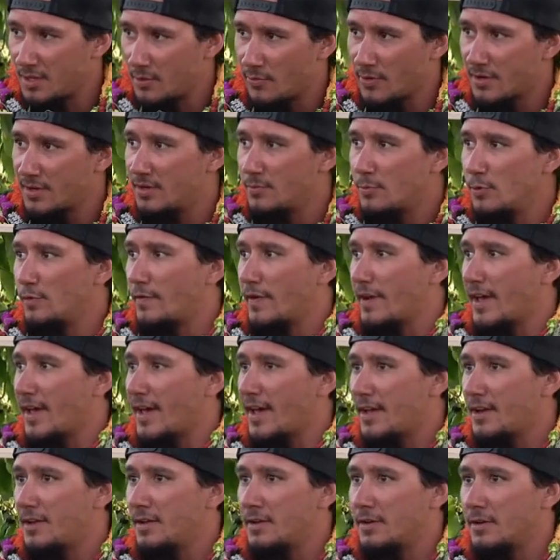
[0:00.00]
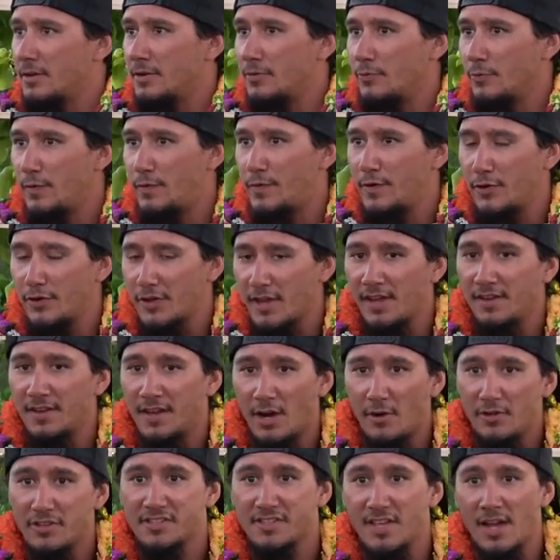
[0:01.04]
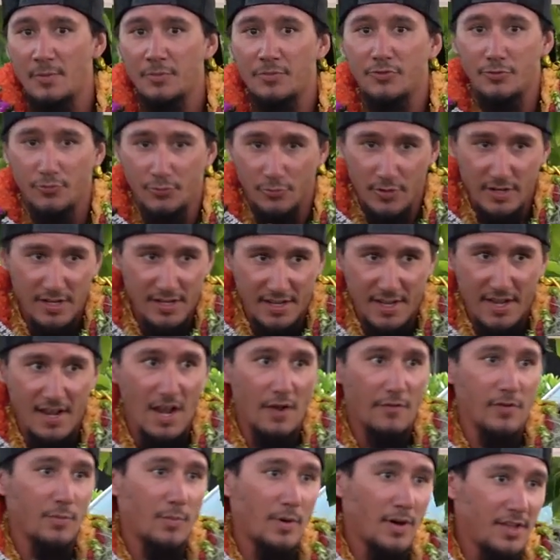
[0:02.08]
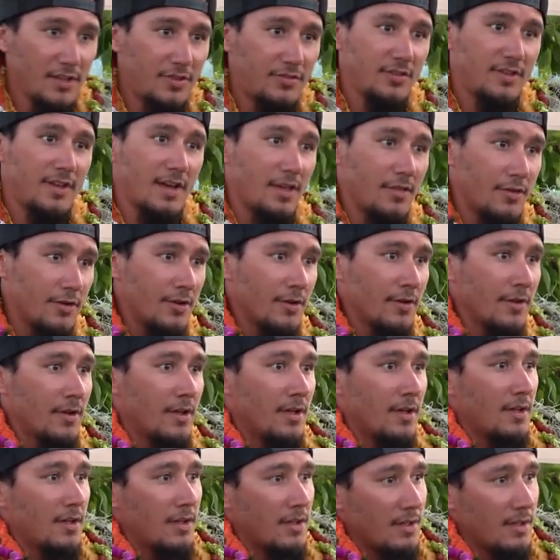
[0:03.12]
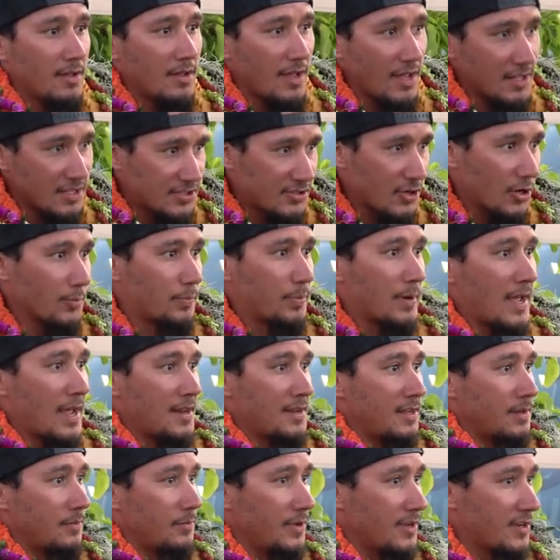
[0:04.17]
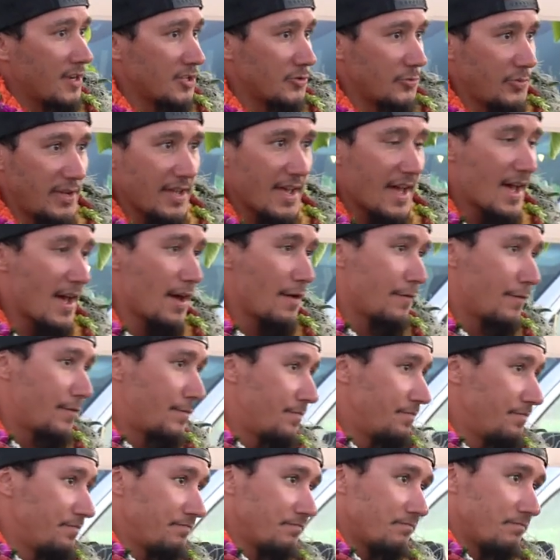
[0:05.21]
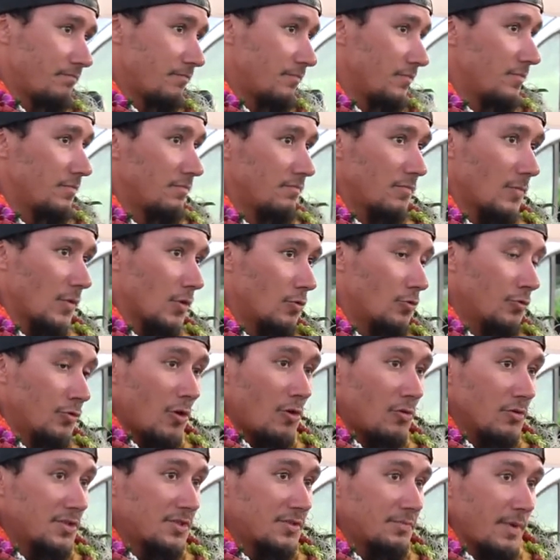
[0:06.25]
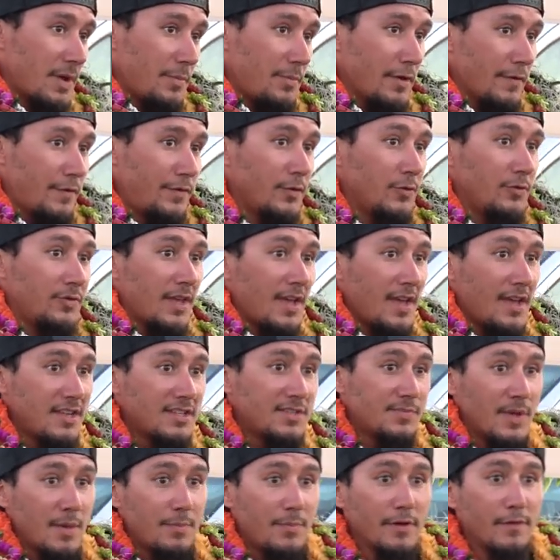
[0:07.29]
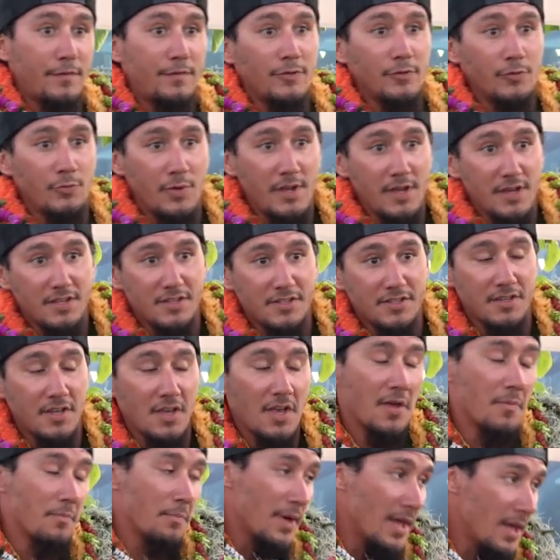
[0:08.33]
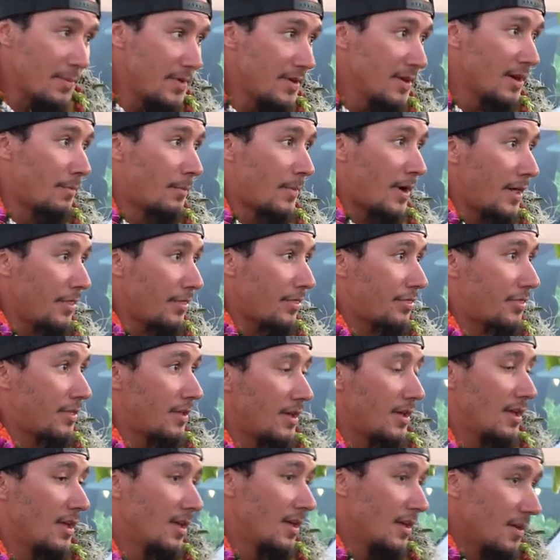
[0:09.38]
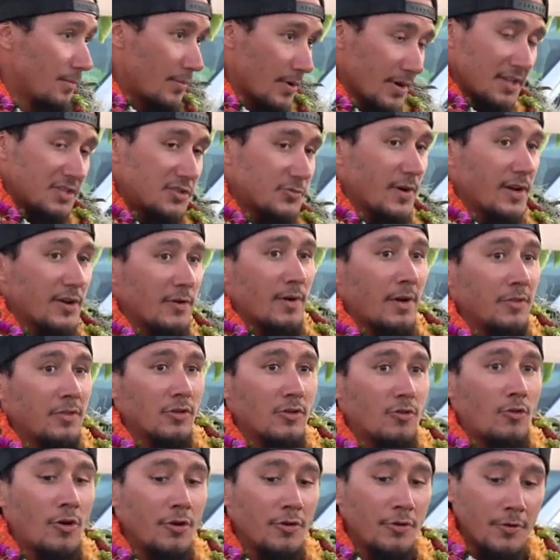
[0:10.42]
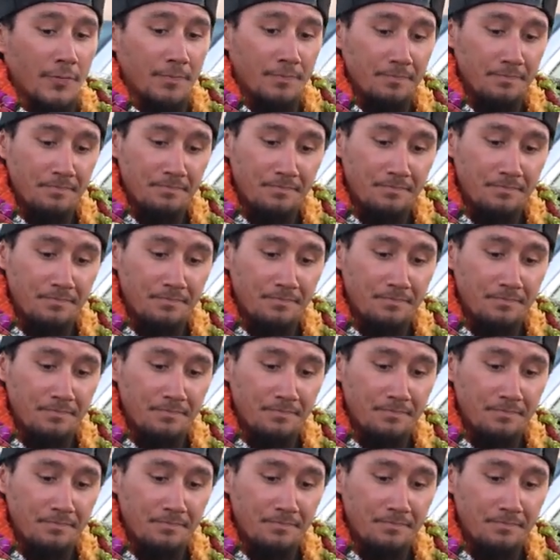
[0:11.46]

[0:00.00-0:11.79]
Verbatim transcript: they were going to move ahead, we figured, okay, now it's time to really get everybody together and start planning because we have who knows, maybe a few days, maybe a few weeks, maybe a month, but it's right around the corner.